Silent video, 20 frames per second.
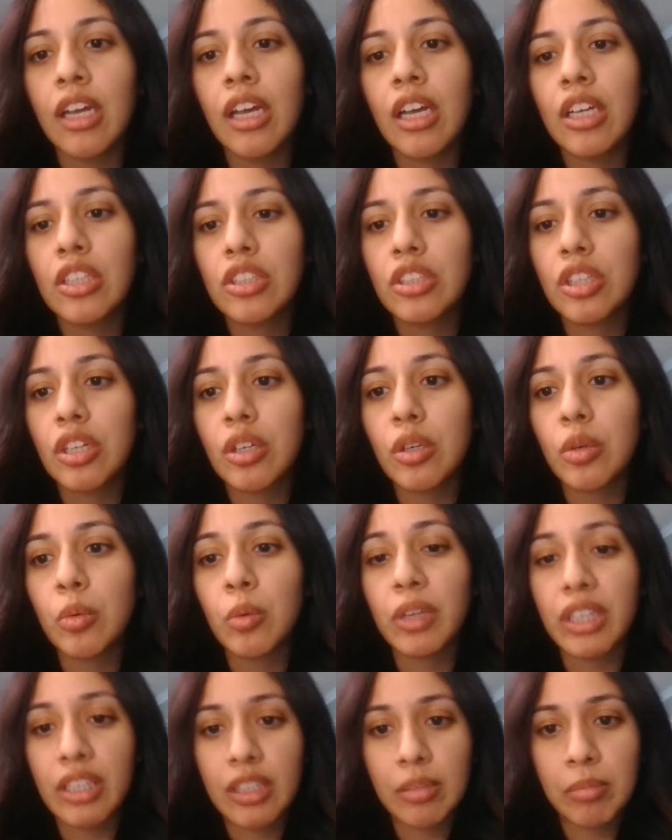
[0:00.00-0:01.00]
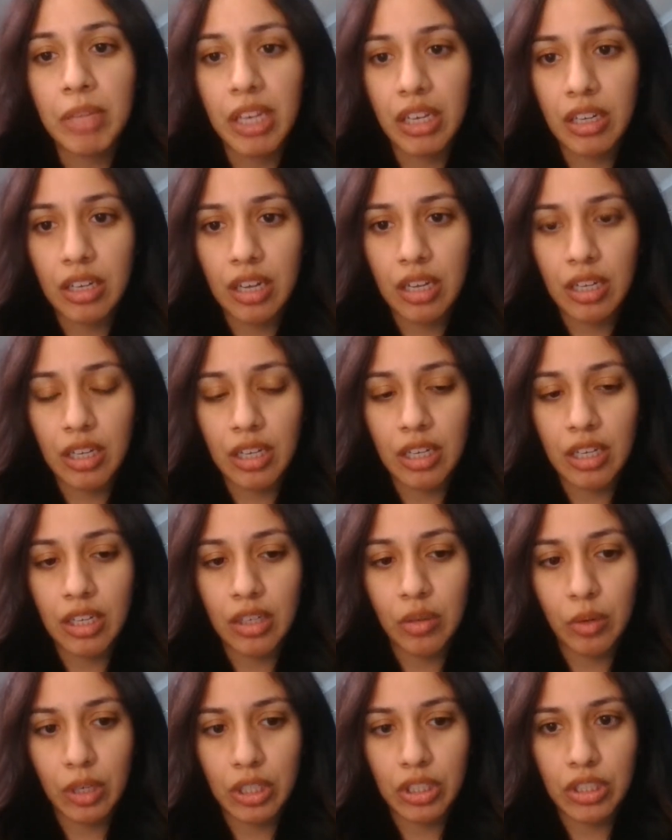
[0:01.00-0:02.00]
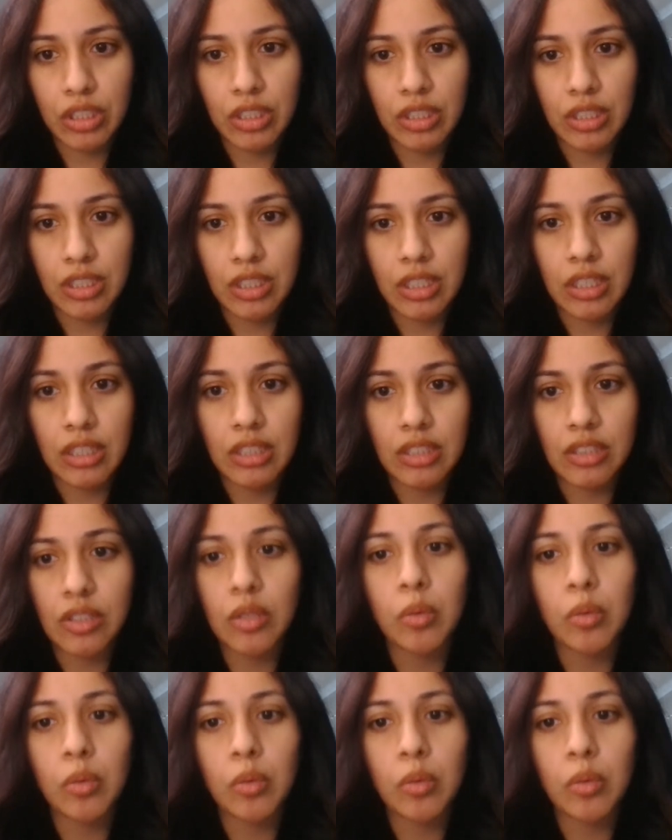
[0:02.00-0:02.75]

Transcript: So one of the main questions is,